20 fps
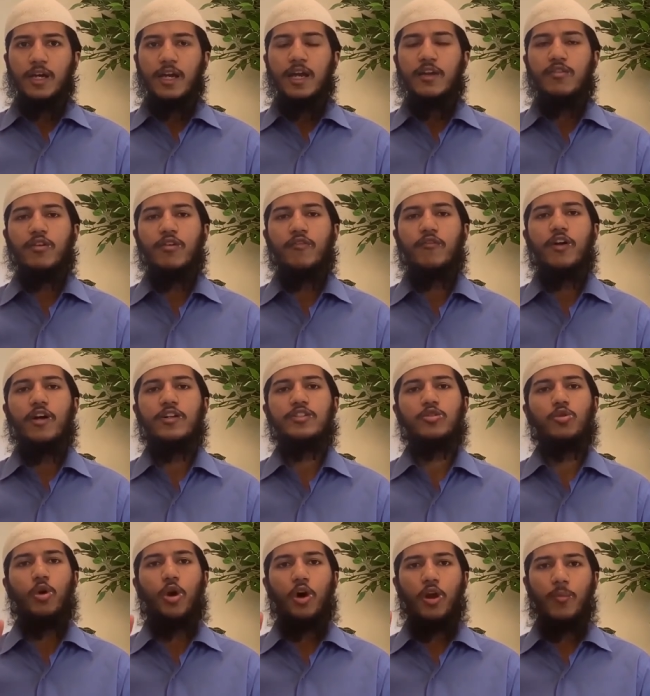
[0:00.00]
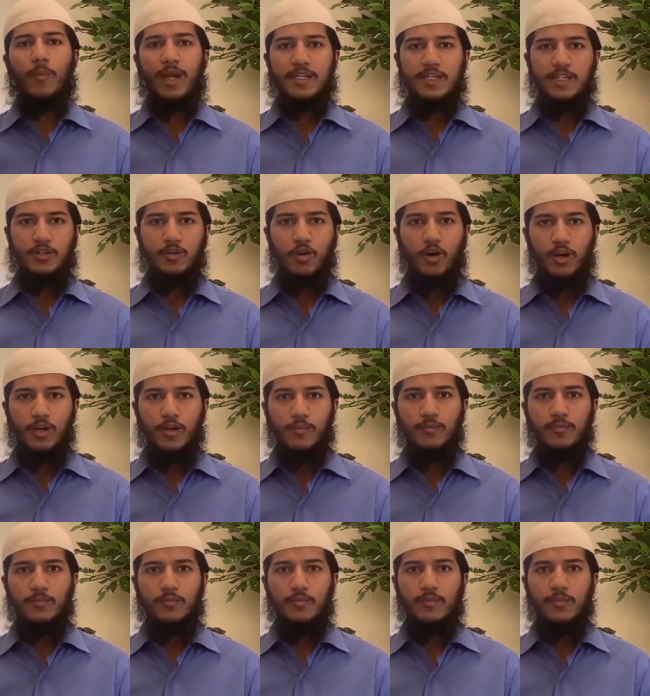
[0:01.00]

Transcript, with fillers: it refers to Almighty God.